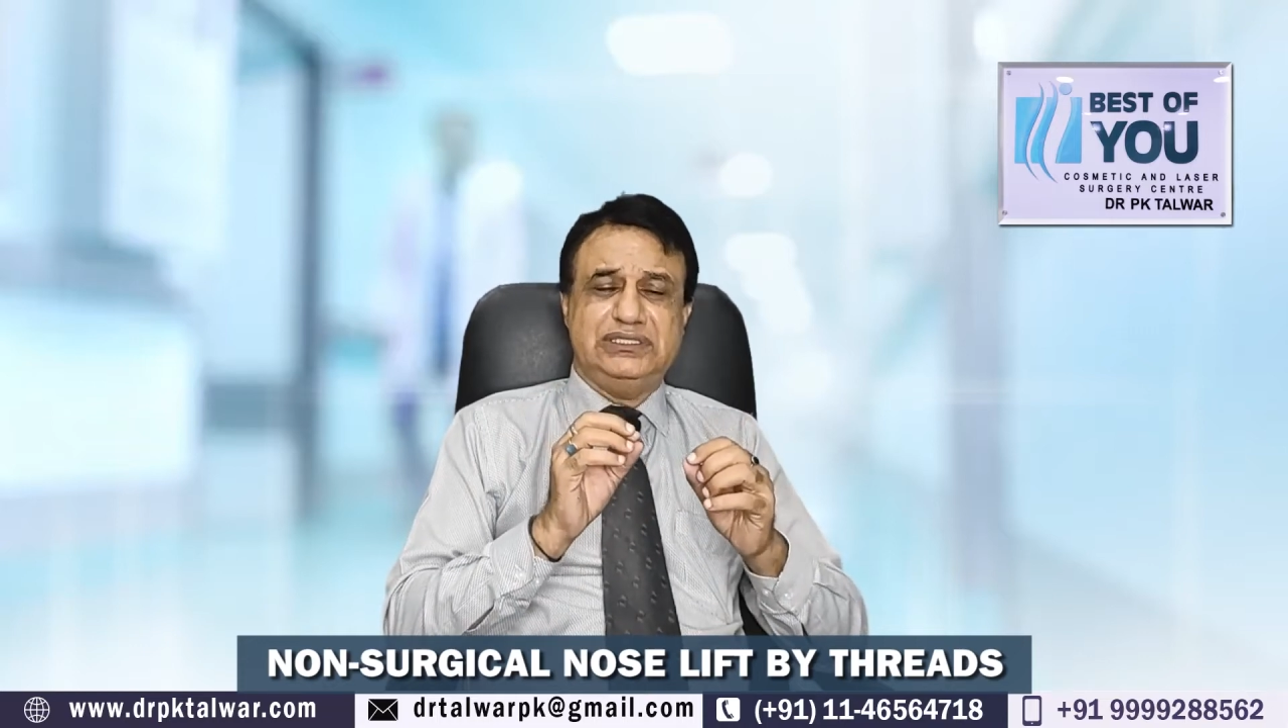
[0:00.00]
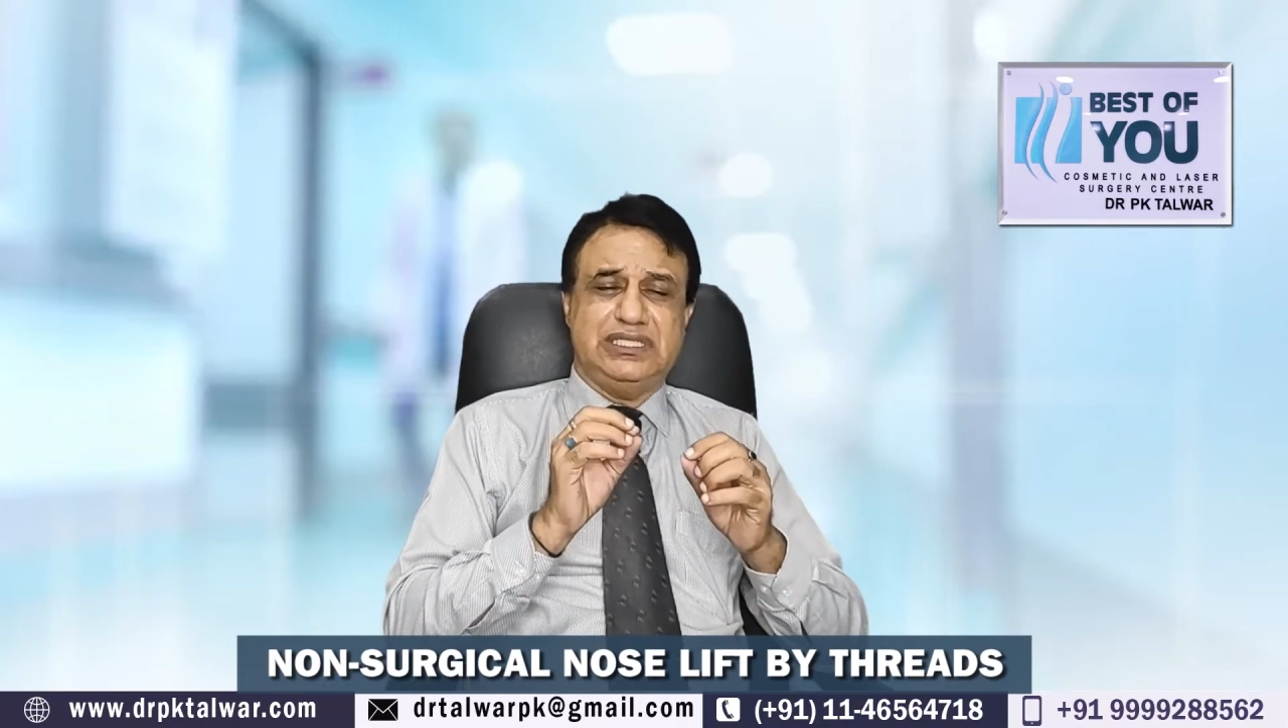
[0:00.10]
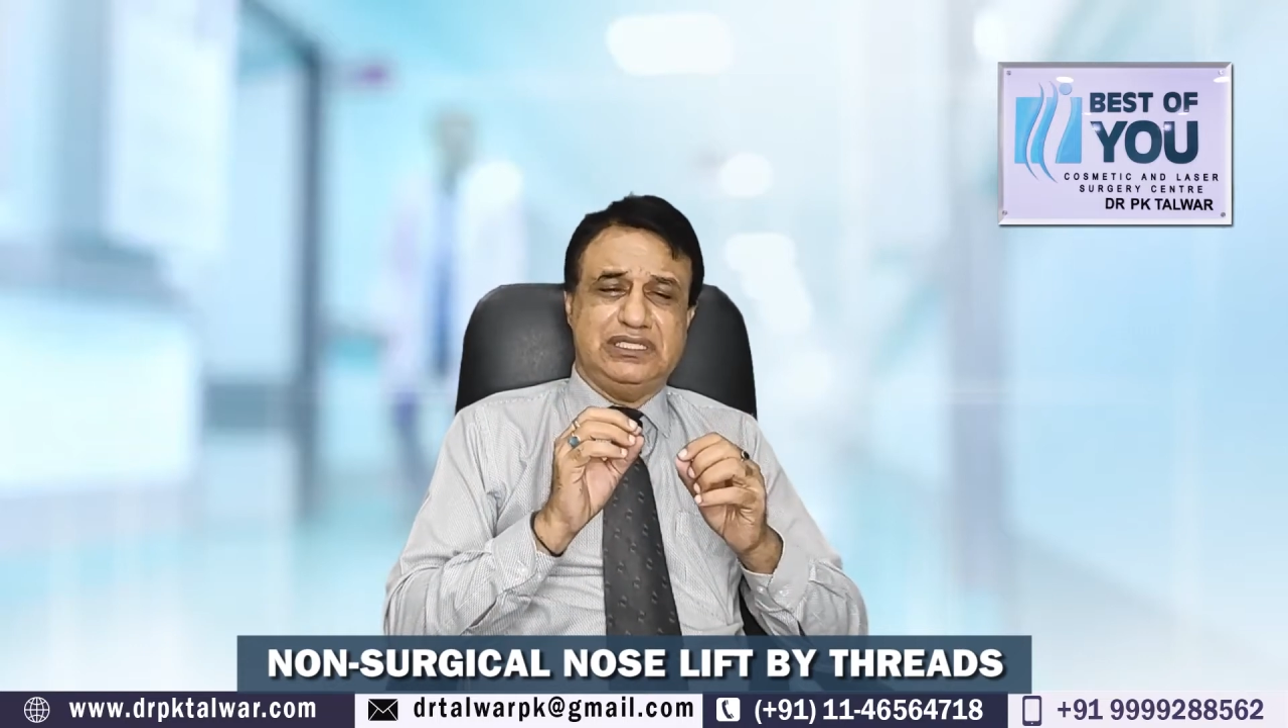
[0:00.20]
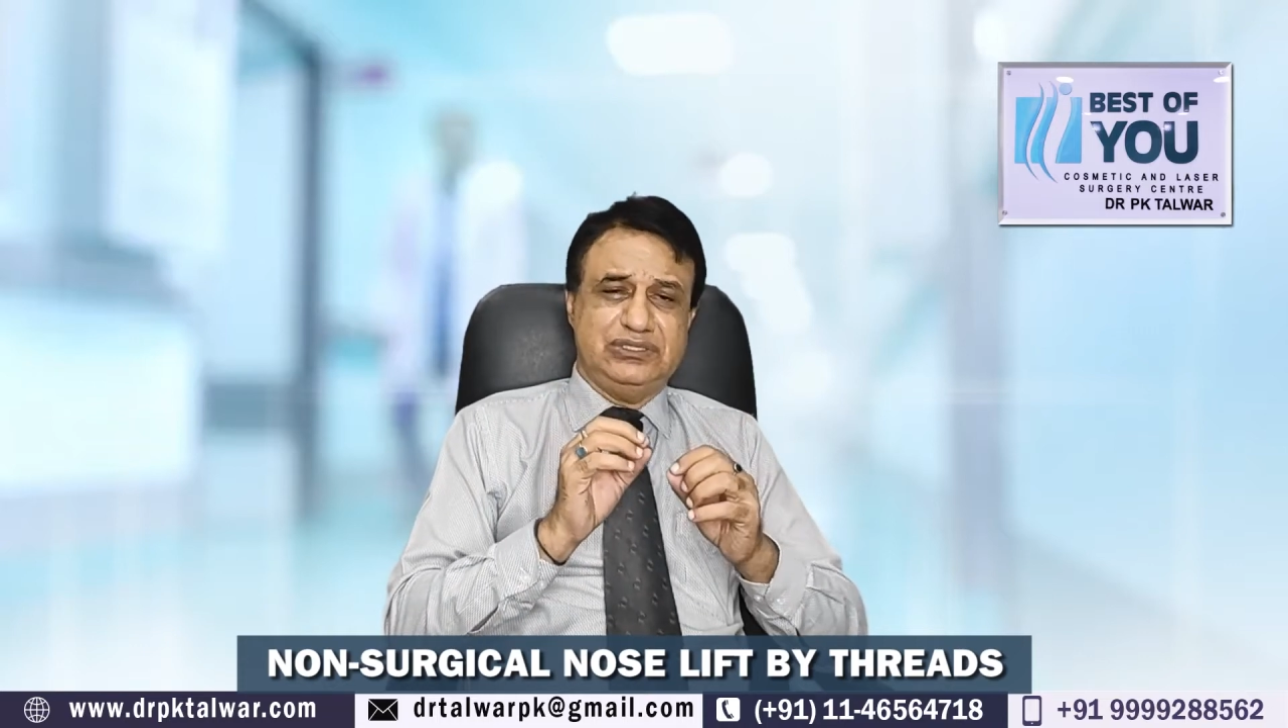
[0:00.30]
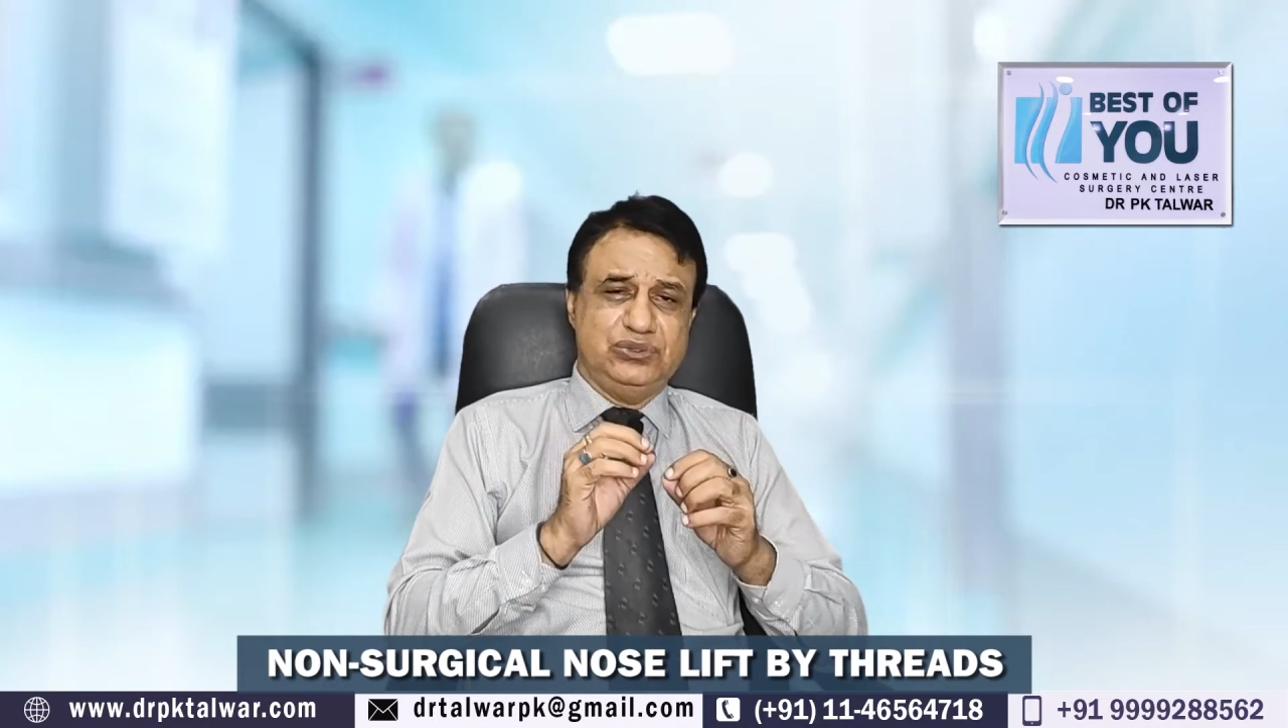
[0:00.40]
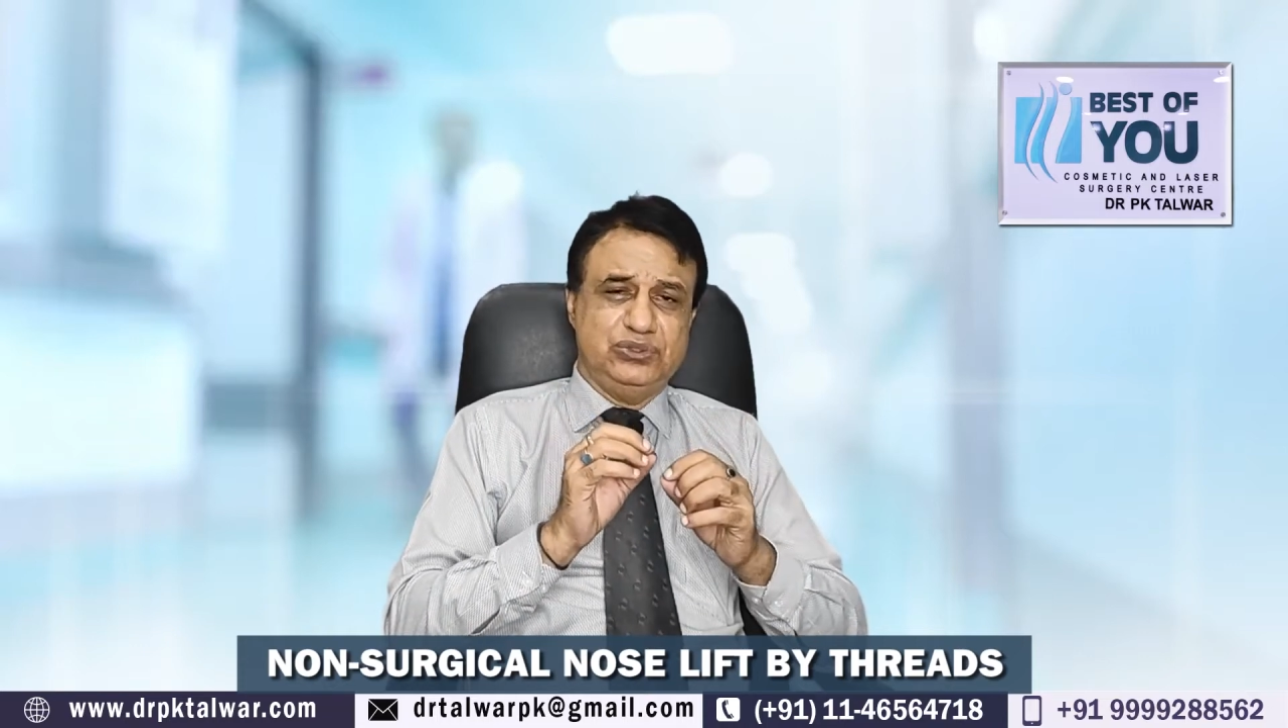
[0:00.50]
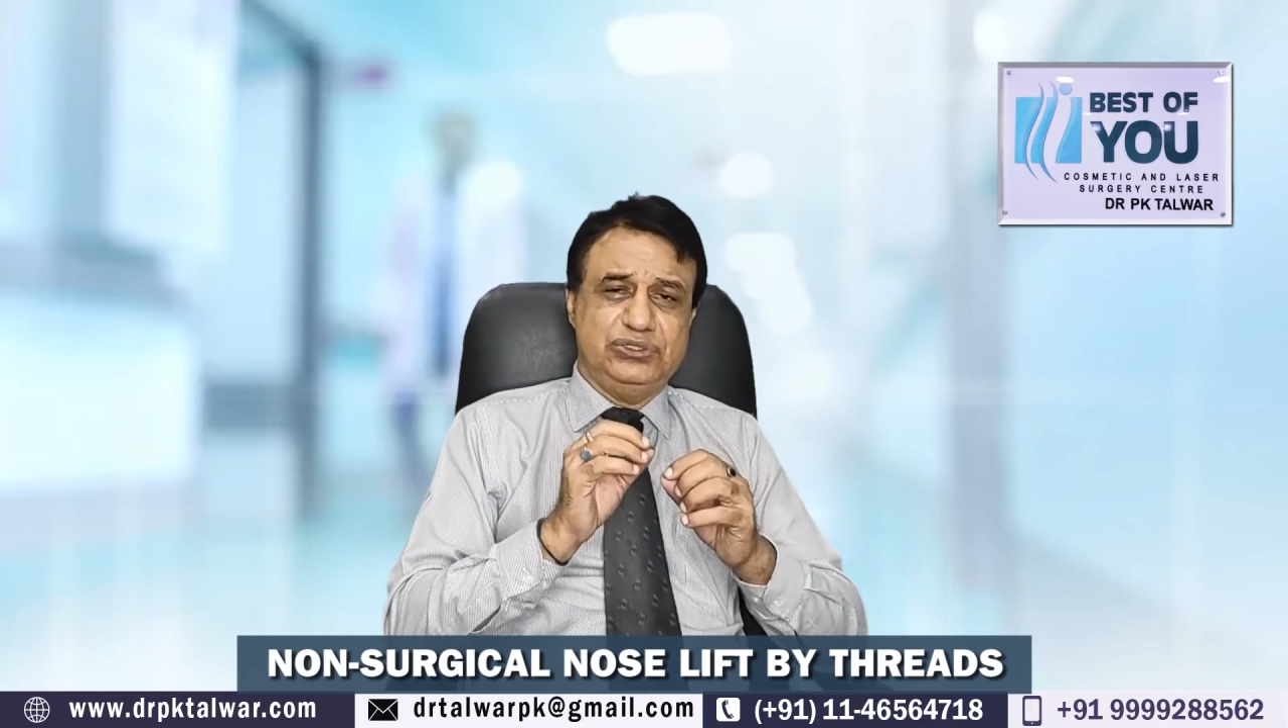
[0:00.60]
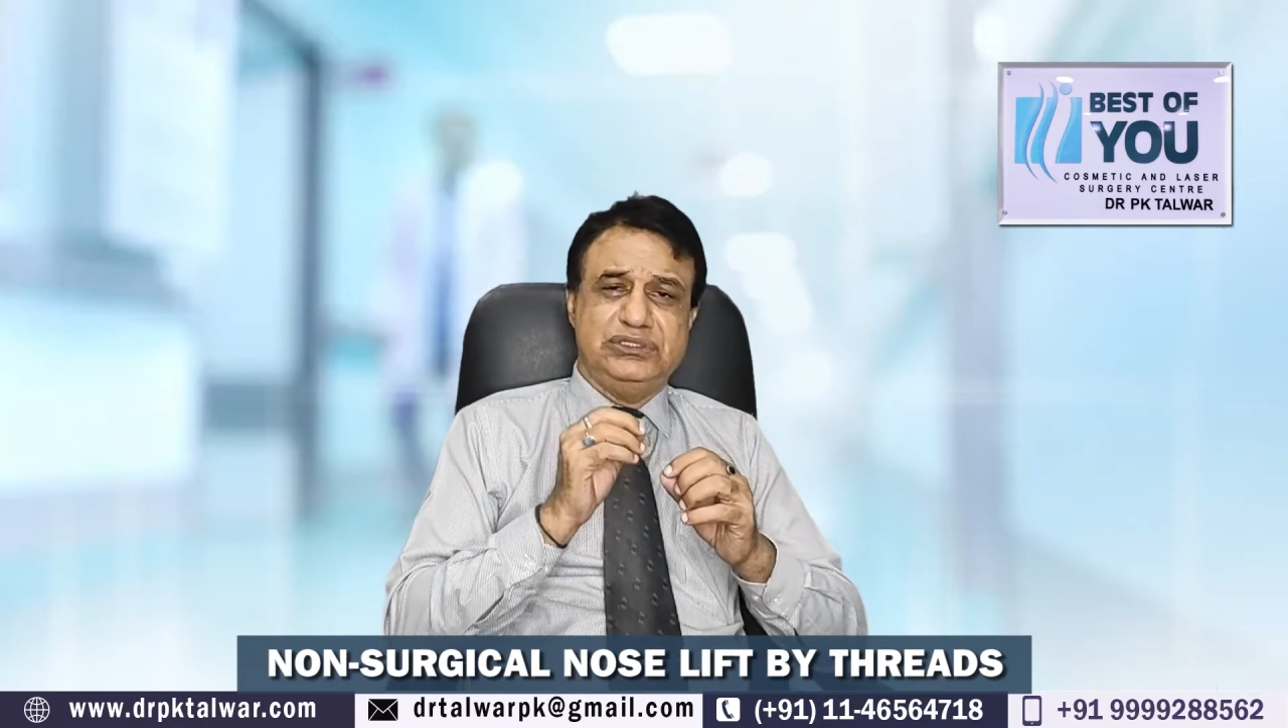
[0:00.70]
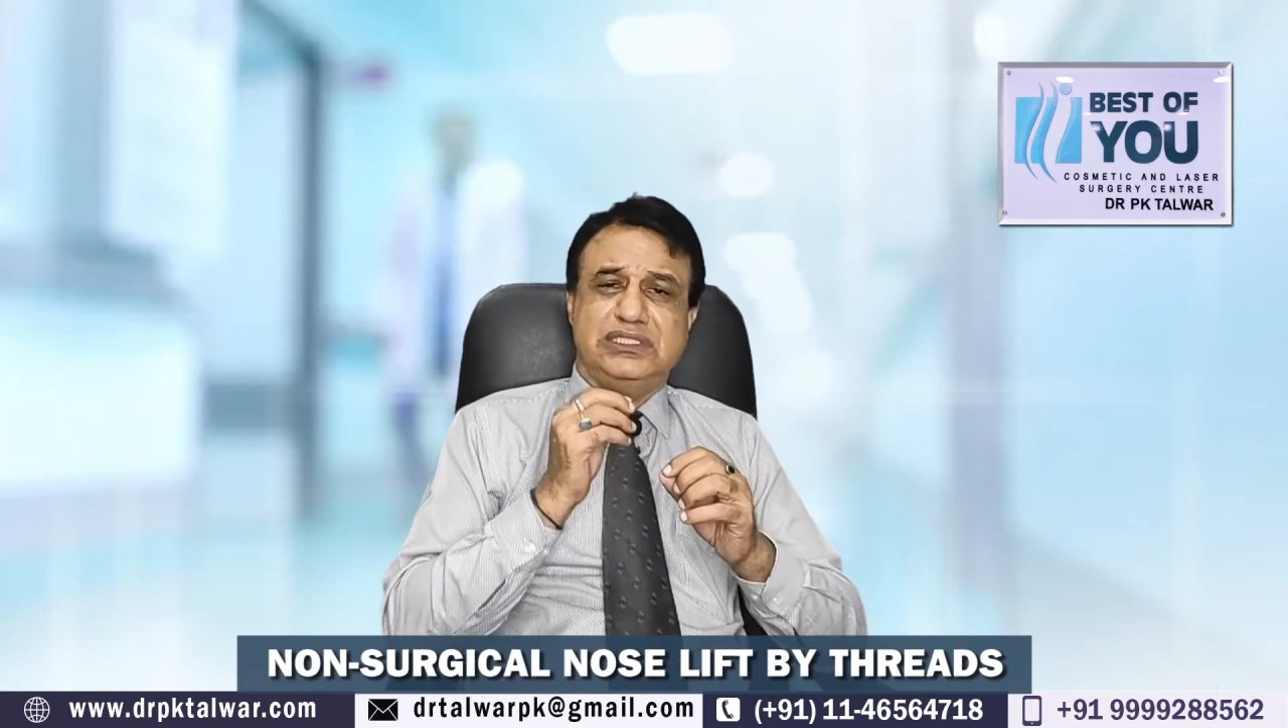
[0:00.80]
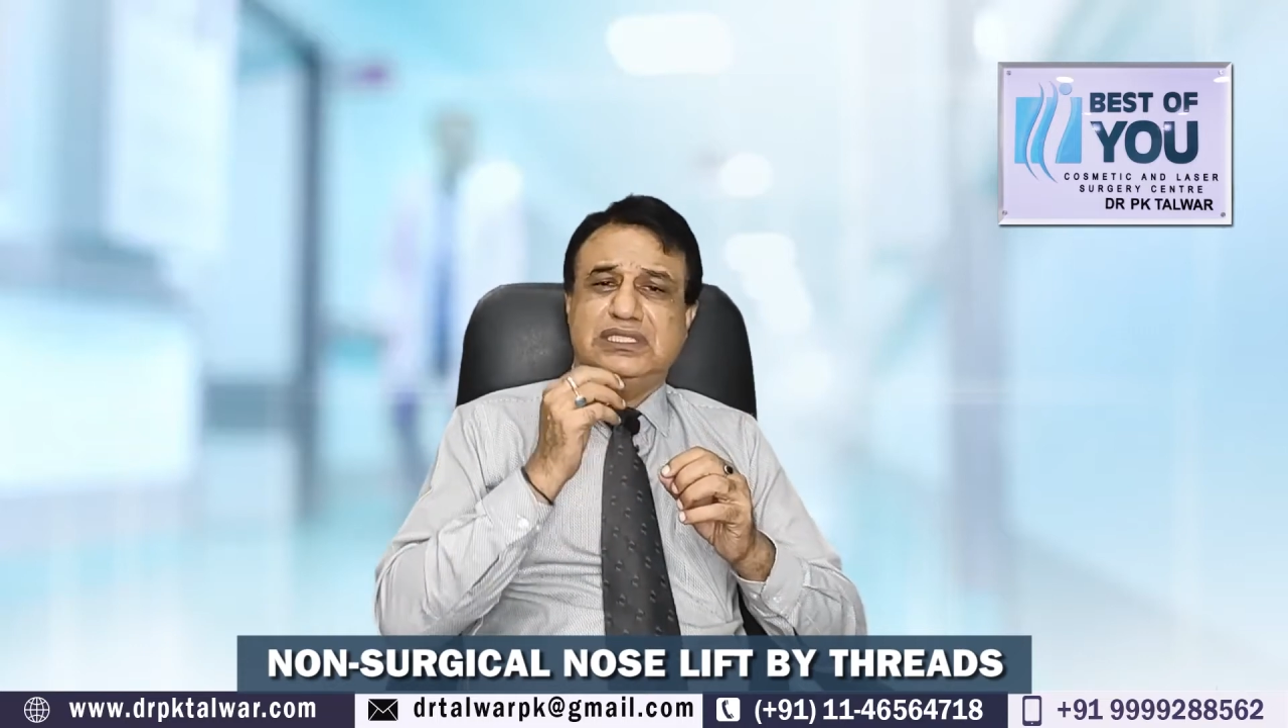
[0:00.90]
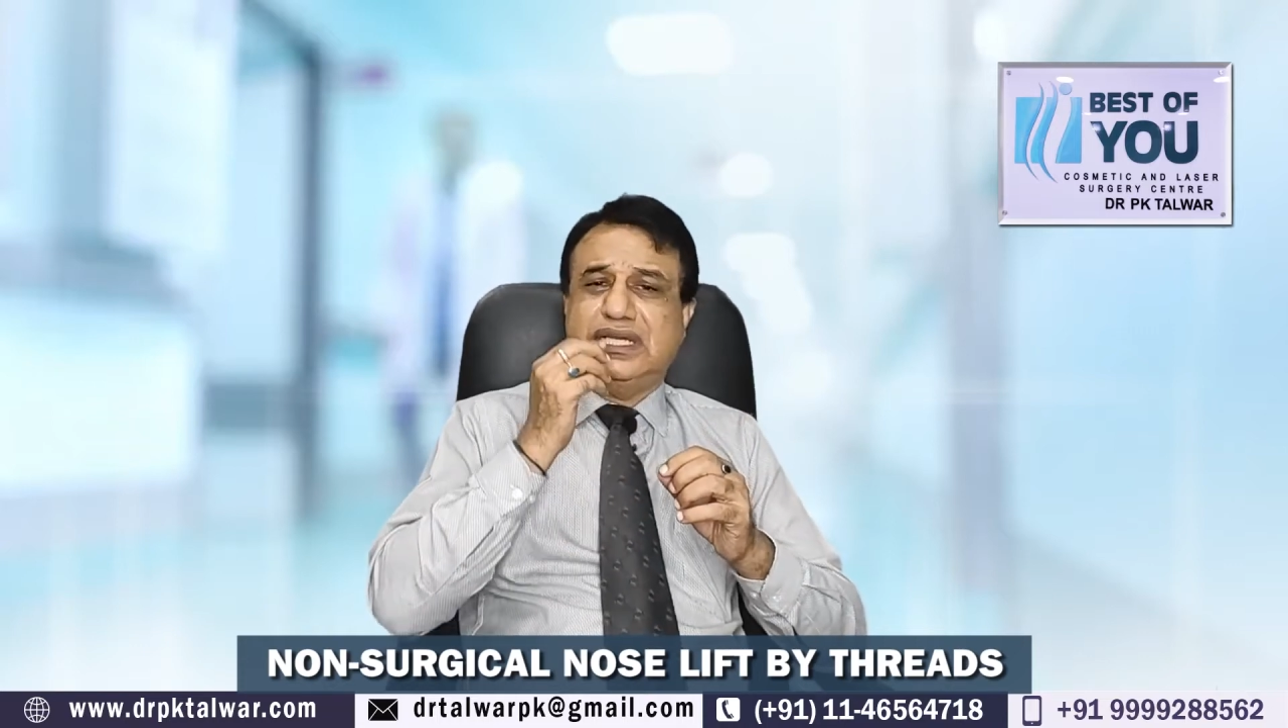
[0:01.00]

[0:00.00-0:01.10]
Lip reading: are used,